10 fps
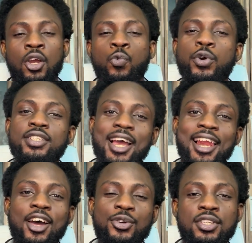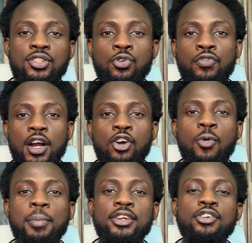which allows it to
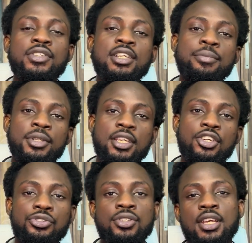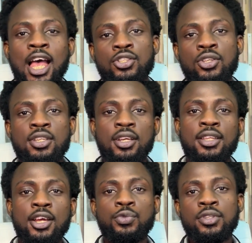overcome many of the limitations
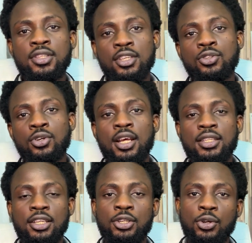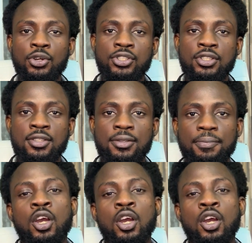associated with these other technologies,